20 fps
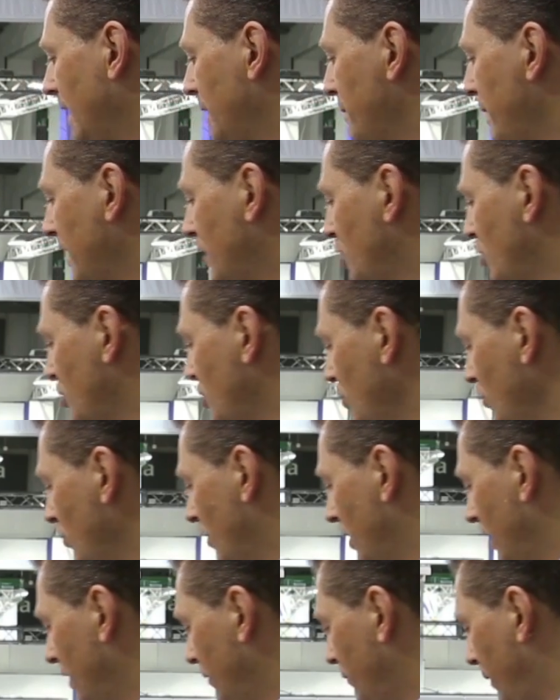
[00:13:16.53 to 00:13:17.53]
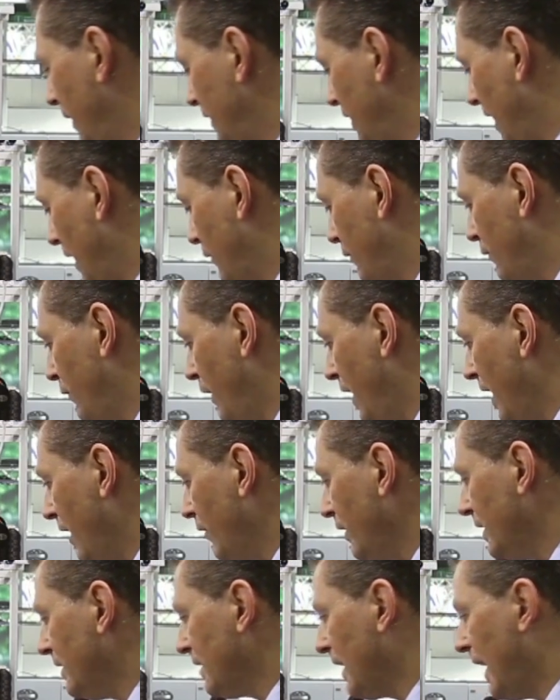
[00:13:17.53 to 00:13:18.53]
It makes sure when you have
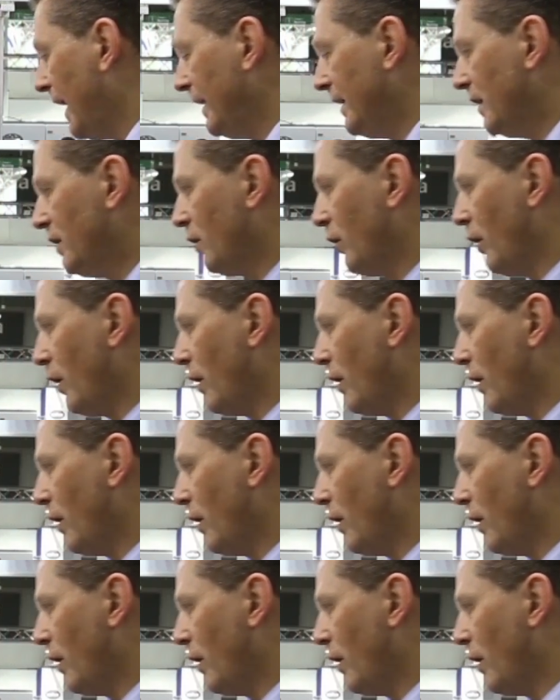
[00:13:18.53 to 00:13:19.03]
very tiny